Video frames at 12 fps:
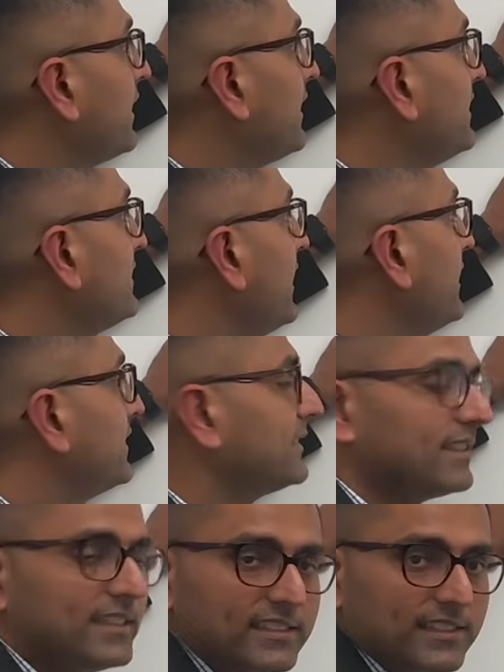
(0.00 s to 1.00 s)
let's say, the
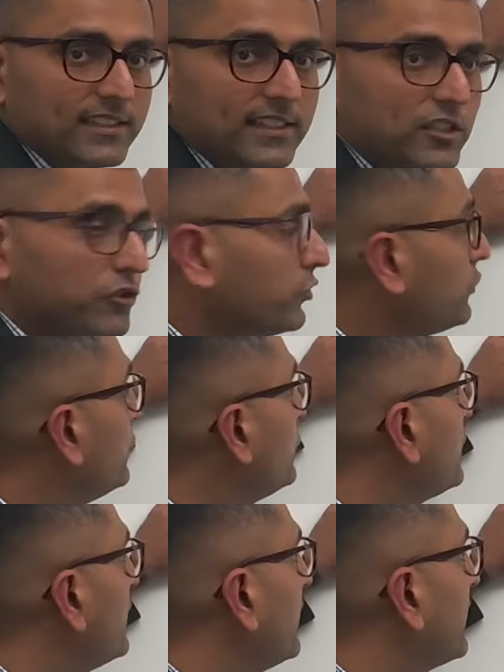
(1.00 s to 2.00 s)
statistic that you use
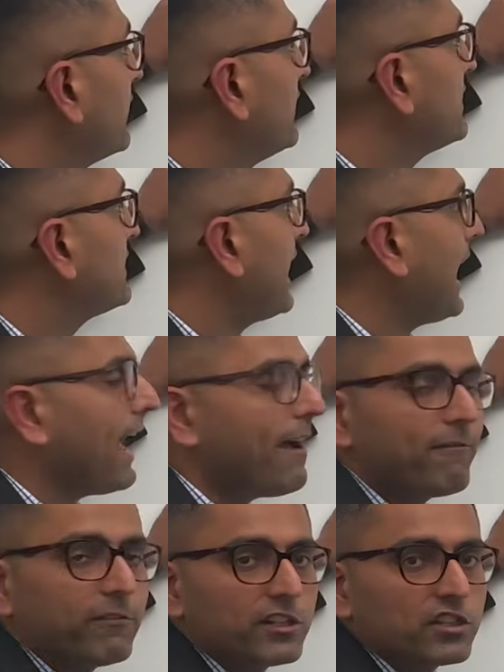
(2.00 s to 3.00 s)
here is
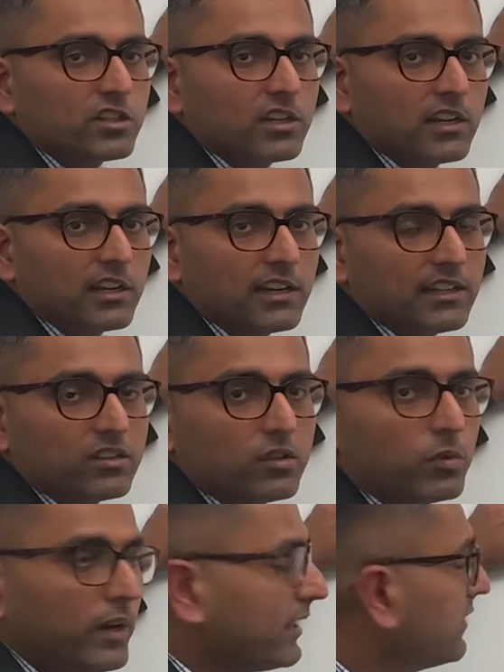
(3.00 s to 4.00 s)
average click-through
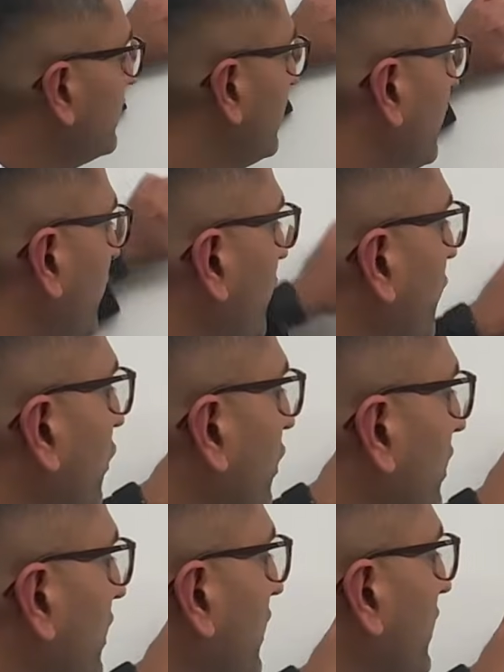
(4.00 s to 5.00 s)
rate for
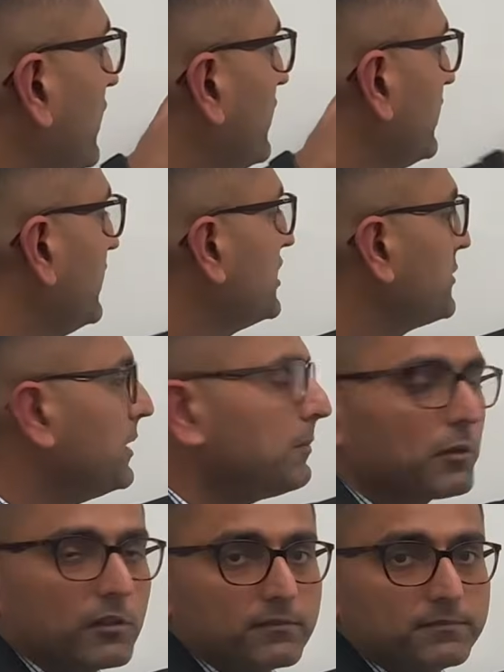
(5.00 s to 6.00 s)
these people.